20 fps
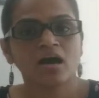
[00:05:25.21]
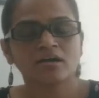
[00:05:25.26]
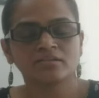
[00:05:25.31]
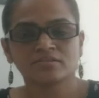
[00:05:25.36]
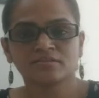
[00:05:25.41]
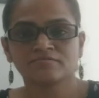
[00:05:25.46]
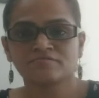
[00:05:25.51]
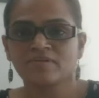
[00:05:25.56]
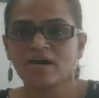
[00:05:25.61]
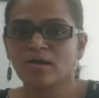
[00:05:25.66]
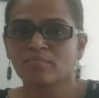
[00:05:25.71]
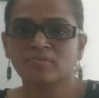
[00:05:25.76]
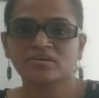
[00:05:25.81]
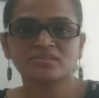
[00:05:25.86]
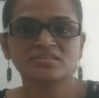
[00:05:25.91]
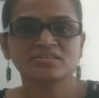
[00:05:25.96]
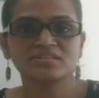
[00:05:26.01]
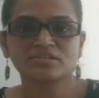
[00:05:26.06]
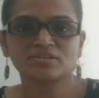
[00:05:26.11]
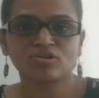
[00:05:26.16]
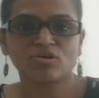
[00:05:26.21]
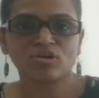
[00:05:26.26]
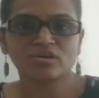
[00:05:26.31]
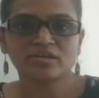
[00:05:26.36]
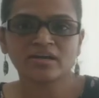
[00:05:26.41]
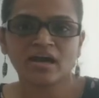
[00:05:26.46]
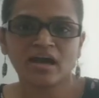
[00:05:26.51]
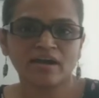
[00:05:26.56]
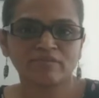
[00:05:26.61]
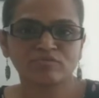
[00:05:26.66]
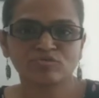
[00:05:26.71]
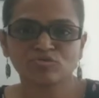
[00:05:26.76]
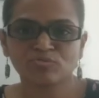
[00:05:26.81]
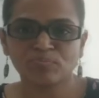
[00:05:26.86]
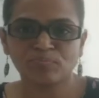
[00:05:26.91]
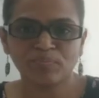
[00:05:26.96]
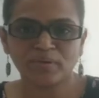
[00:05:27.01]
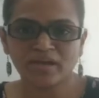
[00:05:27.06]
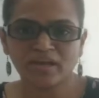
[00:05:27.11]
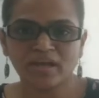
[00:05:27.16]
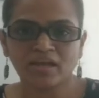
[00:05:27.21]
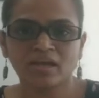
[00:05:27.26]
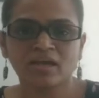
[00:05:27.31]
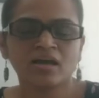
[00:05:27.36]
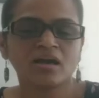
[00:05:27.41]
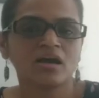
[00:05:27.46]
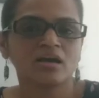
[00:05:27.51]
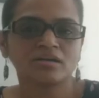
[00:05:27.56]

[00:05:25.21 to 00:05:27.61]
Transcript: The farmers did not have to pay